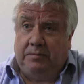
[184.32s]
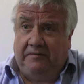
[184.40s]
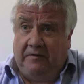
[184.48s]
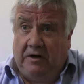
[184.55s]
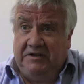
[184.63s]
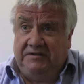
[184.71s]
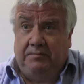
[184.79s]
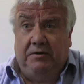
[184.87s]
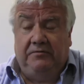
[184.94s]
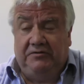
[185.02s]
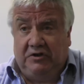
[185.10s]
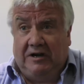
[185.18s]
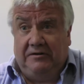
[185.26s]
provides
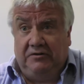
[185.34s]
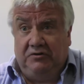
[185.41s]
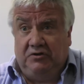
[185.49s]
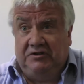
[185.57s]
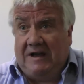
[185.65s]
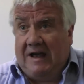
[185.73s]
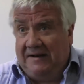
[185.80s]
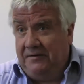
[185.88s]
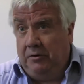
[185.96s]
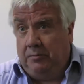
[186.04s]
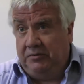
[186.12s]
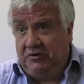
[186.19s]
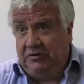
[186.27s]
both challenges and
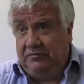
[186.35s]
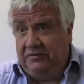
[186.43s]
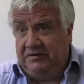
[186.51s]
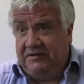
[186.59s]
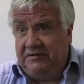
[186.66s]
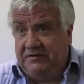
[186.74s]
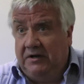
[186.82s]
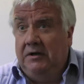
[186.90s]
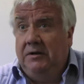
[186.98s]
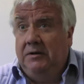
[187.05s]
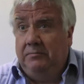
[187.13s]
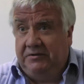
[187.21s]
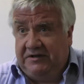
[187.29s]
opportunities,
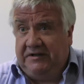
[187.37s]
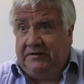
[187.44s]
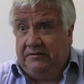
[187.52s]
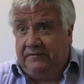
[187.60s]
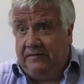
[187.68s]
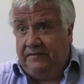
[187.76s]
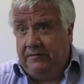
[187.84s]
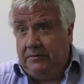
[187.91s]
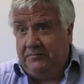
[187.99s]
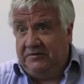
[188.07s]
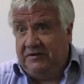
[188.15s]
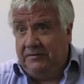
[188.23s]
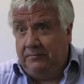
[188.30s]
particularly for firms in